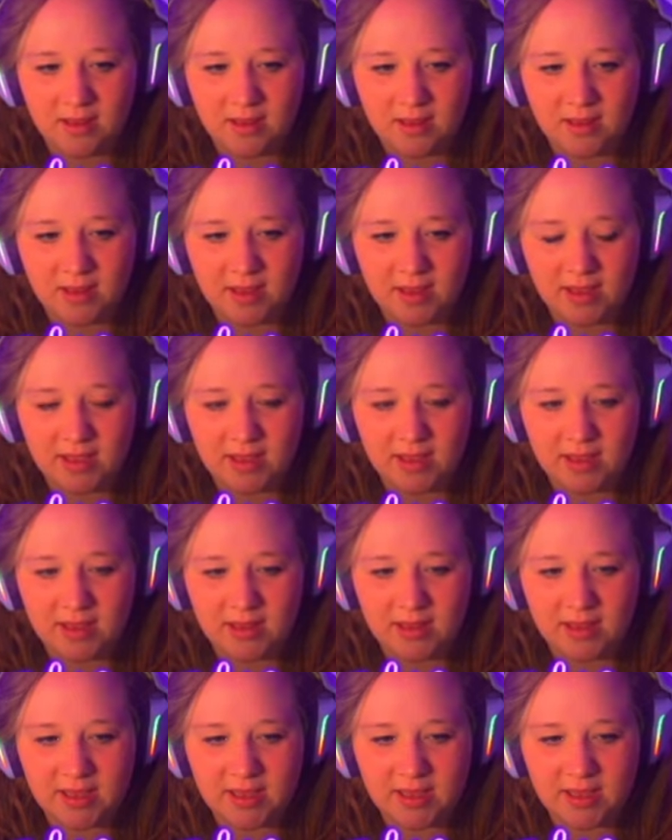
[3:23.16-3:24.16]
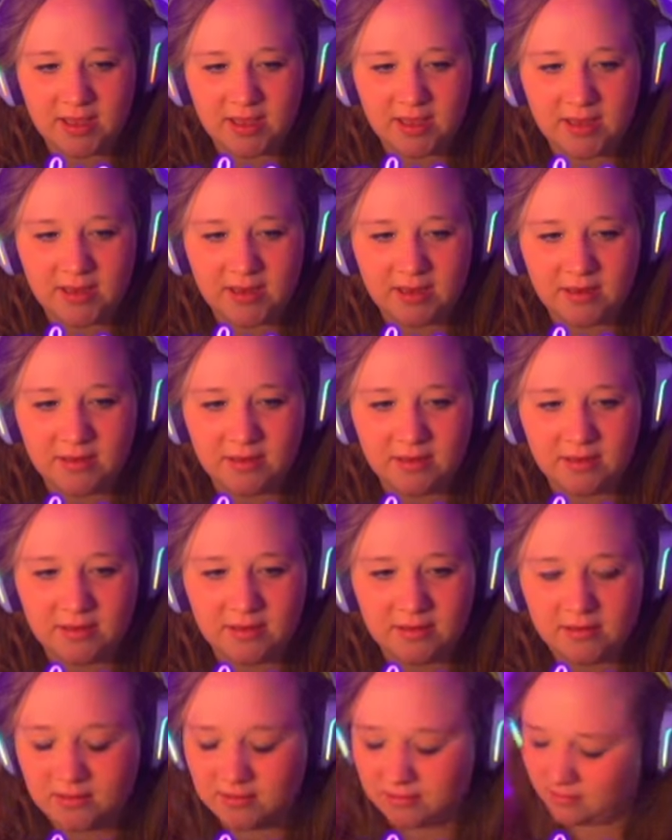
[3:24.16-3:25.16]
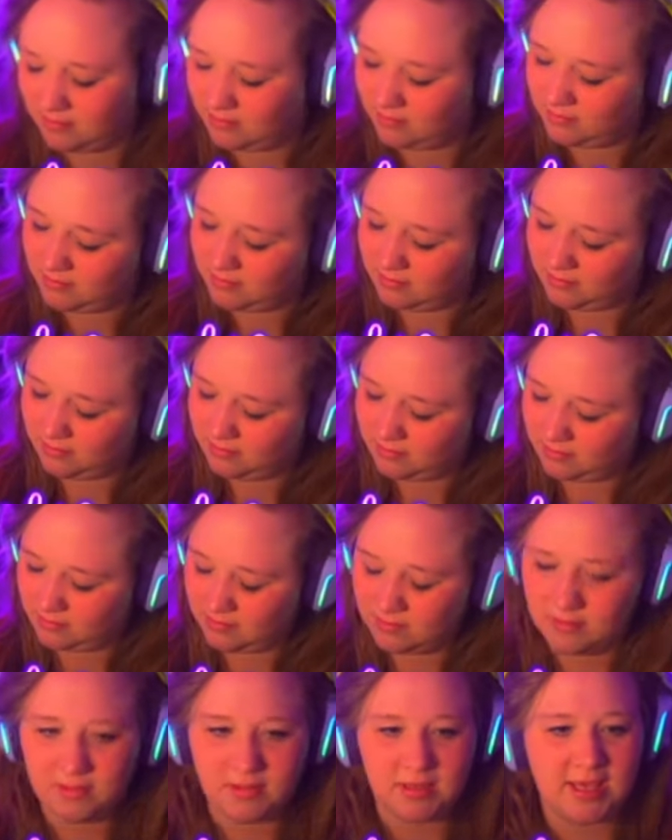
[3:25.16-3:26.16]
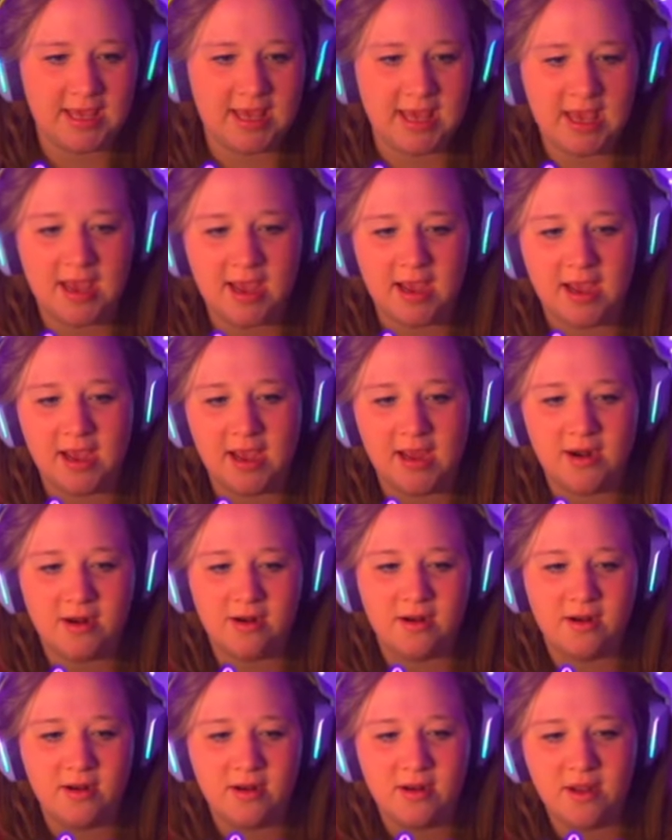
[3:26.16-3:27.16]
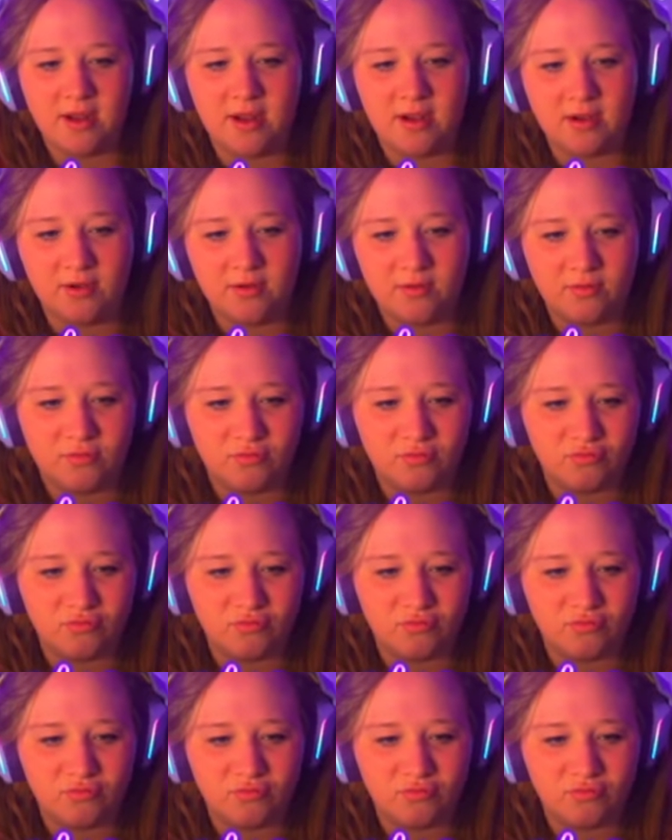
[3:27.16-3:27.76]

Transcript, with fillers: And then, yeah, I don't know.